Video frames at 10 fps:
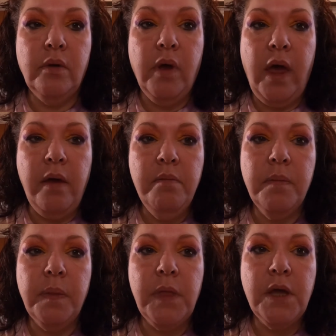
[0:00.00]
Okay,
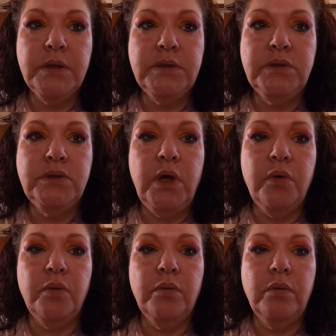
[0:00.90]

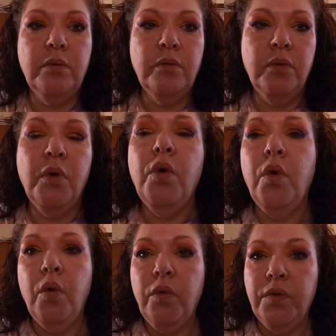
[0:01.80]
so
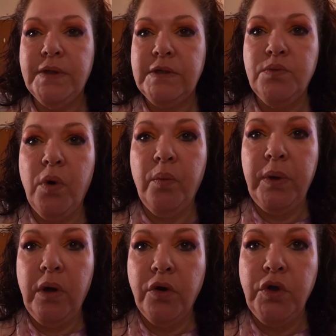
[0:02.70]
this is what
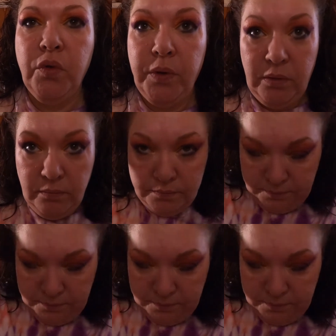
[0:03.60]
we are doing.